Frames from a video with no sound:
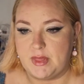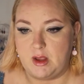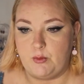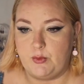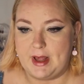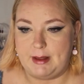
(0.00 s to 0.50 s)

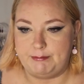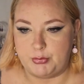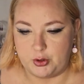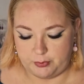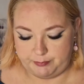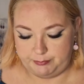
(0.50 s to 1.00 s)
vamp
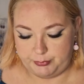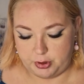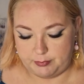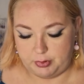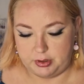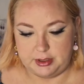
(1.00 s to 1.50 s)
or
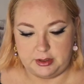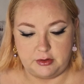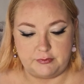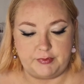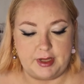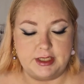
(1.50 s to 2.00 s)
purple in your
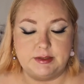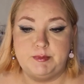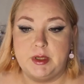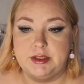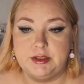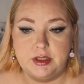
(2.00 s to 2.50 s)
face,
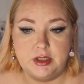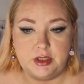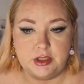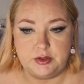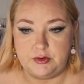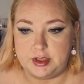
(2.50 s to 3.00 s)
but
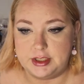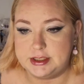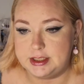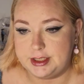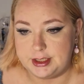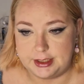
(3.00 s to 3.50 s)
you can
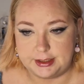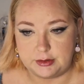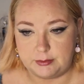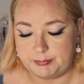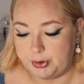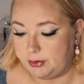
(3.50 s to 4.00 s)
see a
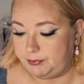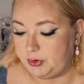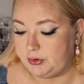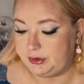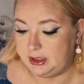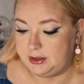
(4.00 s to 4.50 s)
little
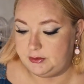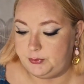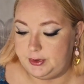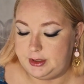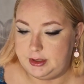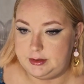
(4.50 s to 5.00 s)
purple tint
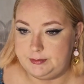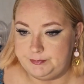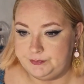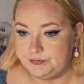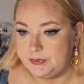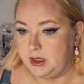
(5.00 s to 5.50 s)
with it.
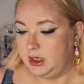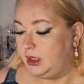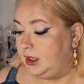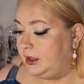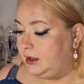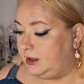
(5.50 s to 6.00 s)

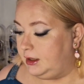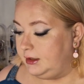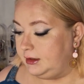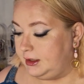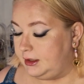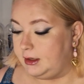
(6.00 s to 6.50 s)
And
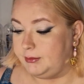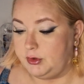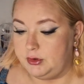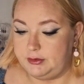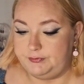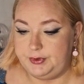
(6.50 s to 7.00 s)
then I'm
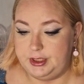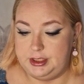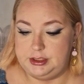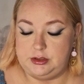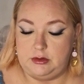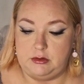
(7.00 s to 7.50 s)
gonna
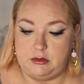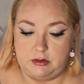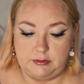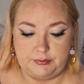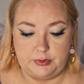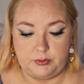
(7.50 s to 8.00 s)
finish
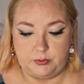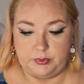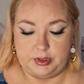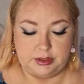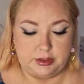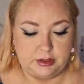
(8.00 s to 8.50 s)
off
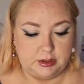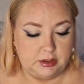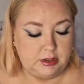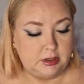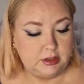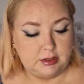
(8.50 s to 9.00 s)
with
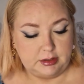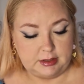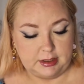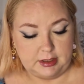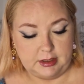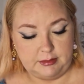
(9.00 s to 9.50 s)

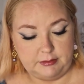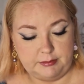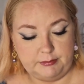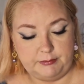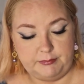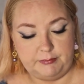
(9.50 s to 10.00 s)
the
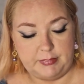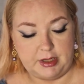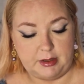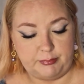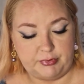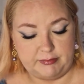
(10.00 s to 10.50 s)

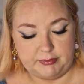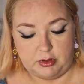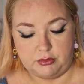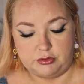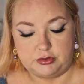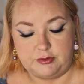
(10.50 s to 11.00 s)
Makeup
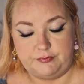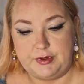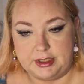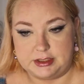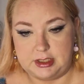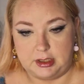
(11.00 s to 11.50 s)
Revolution
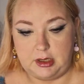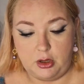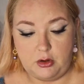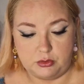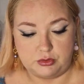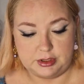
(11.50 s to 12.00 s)
Fix and
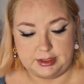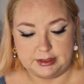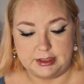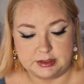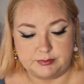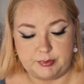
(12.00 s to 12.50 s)
Glow
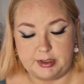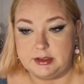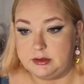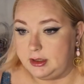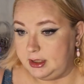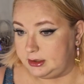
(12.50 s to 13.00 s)
setting spray
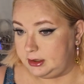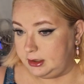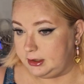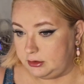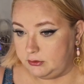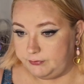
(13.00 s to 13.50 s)
to get a
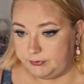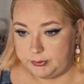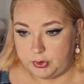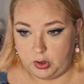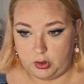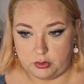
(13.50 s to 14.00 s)
little
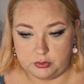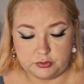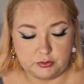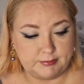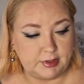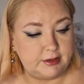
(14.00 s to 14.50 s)
glow
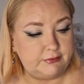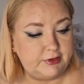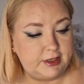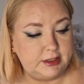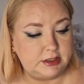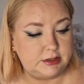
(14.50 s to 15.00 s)
to my
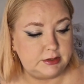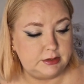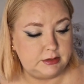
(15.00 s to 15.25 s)
face.